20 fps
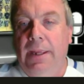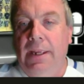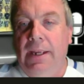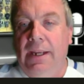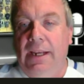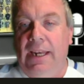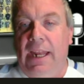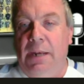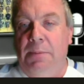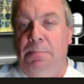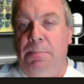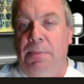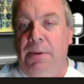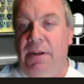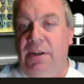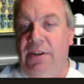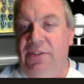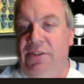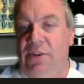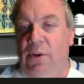Glad
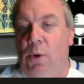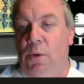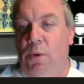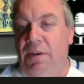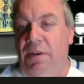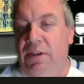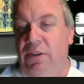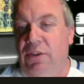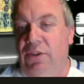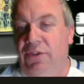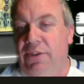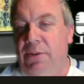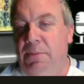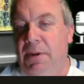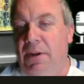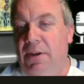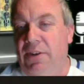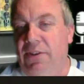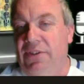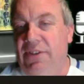Burn is not overused, to be
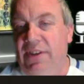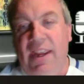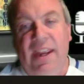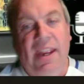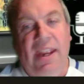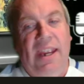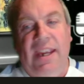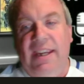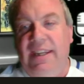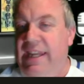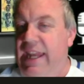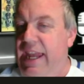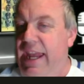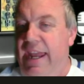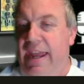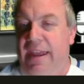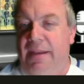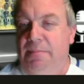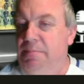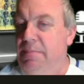honest.
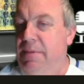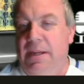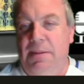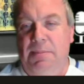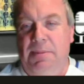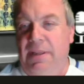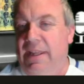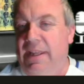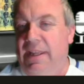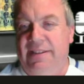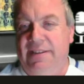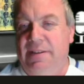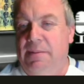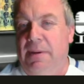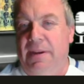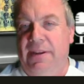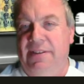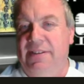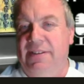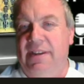Yeah, maybe that's the
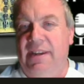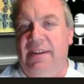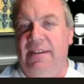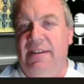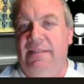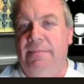best thing.